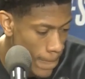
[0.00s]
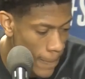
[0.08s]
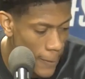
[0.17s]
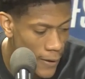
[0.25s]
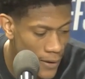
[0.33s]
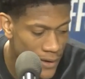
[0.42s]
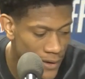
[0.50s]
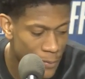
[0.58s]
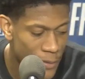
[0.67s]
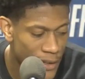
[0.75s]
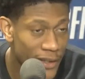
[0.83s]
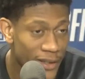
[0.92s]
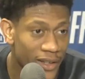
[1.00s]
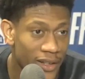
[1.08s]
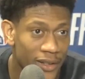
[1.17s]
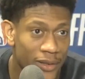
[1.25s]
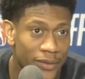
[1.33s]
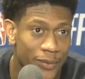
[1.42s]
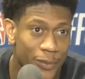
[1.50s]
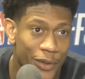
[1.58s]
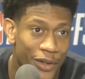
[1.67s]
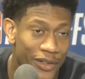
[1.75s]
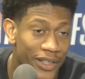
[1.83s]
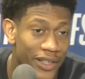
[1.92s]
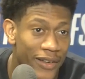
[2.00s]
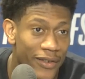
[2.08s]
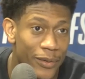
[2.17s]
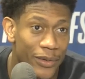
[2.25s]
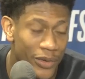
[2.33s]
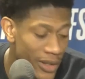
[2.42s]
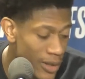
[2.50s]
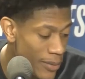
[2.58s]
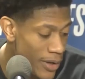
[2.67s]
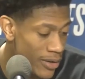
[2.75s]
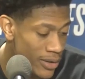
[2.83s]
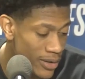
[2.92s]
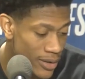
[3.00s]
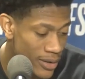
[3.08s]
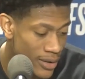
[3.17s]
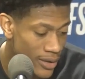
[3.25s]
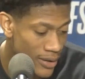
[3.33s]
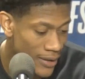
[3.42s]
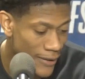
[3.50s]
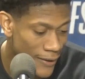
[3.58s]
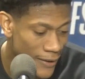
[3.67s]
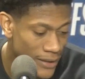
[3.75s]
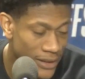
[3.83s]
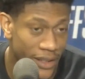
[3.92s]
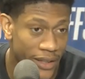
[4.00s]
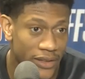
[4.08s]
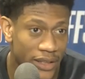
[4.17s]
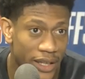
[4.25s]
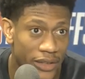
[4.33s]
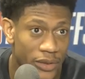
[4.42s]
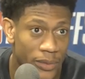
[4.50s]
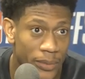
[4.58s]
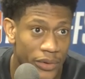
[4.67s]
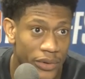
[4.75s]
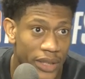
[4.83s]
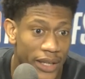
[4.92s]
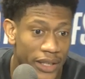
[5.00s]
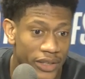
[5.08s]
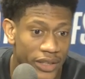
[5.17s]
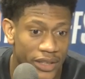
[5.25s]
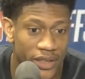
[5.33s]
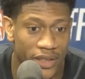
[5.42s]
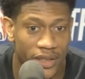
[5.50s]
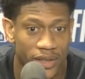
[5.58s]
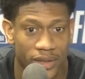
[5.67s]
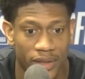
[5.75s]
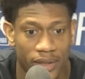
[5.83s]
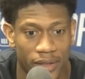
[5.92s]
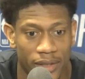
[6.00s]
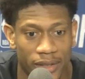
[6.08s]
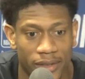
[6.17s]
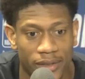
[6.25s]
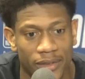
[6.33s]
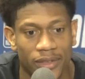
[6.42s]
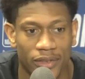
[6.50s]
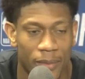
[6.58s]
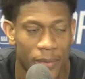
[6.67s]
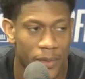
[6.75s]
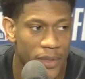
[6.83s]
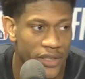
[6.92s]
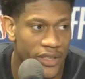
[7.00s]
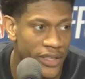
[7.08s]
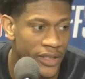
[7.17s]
It's big. We're going to need everyone who can come out. Just give us that extra boost, that extra energy. It's going to be much needed.